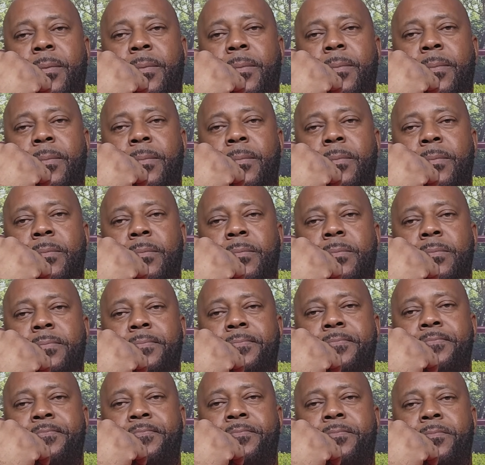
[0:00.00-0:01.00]

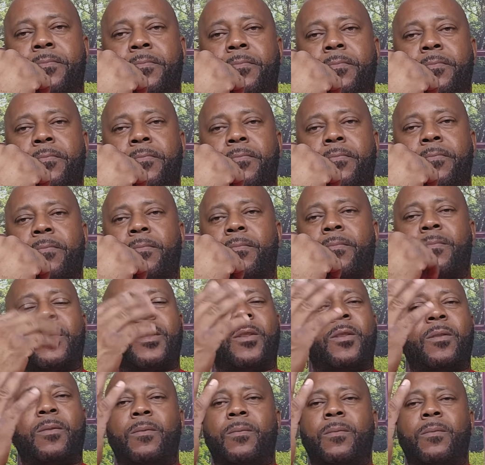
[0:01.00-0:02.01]

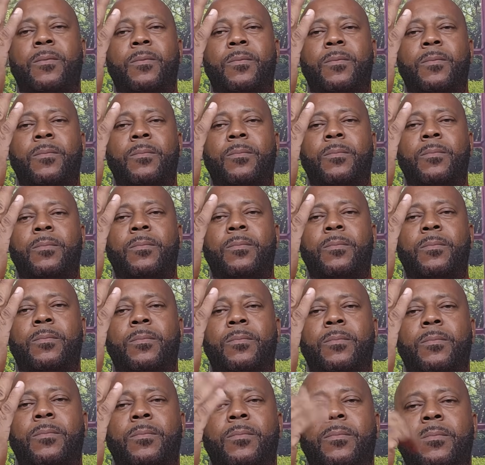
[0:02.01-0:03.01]

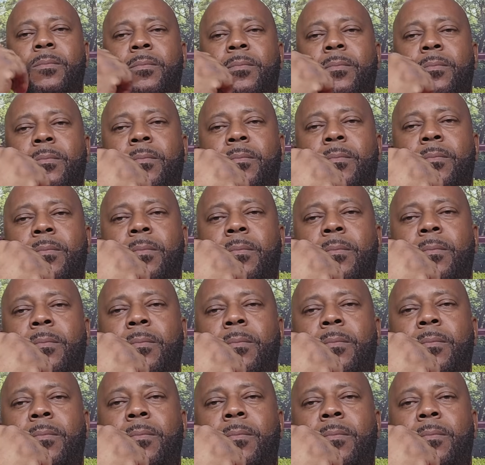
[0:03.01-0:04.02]

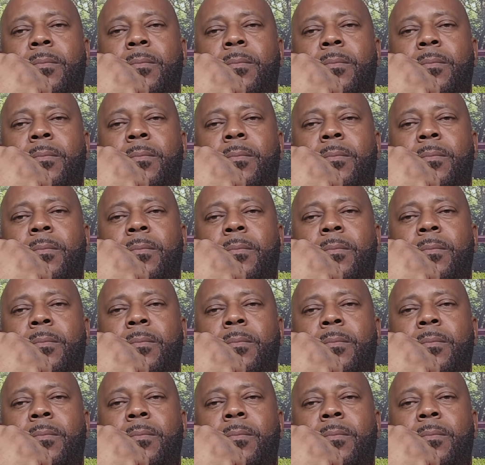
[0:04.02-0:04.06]
Nobody speaks.